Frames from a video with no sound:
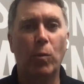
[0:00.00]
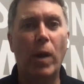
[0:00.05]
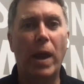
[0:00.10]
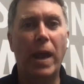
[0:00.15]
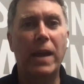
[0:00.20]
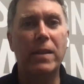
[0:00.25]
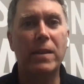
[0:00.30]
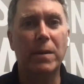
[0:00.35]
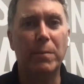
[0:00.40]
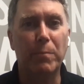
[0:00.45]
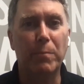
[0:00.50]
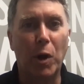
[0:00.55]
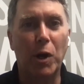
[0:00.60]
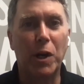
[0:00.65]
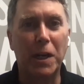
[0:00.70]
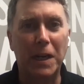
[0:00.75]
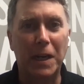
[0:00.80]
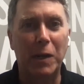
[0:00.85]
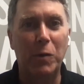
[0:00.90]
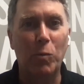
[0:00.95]
the way that
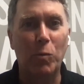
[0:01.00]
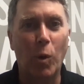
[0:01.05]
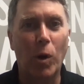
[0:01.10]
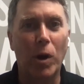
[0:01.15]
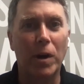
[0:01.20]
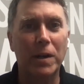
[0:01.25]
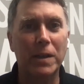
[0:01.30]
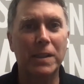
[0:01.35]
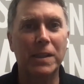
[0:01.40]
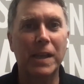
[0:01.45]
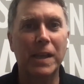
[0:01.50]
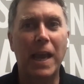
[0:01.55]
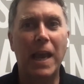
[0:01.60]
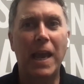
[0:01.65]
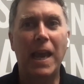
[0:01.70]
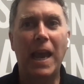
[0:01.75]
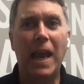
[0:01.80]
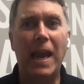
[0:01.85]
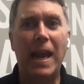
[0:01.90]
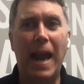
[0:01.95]
marketing works
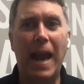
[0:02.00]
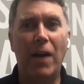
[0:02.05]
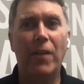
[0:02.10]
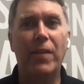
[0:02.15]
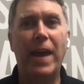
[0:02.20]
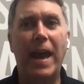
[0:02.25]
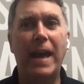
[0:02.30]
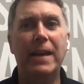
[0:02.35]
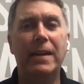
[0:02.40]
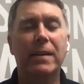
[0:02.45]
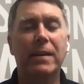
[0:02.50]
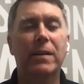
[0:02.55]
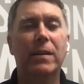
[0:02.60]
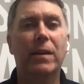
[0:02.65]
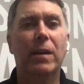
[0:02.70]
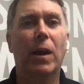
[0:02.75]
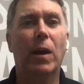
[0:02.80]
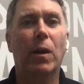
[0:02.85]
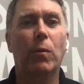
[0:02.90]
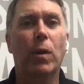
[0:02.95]
and how that
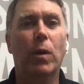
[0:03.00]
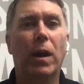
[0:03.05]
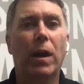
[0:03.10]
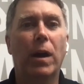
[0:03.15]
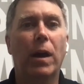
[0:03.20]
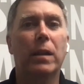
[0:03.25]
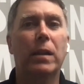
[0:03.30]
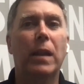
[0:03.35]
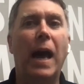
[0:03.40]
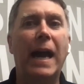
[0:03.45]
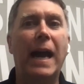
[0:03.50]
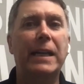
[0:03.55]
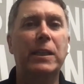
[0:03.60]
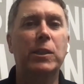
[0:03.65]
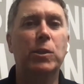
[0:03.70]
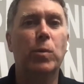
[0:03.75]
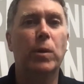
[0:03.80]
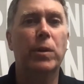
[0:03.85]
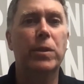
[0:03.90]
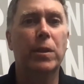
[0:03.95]

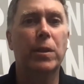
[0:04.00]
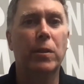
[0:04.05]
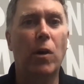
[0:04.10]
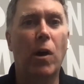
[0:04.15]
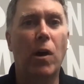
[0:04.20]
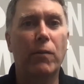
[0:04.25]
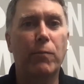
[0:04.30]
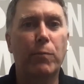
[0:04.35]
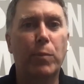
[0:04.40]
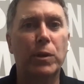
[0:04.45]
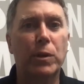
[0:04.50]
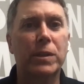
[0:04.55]
aligns with the law of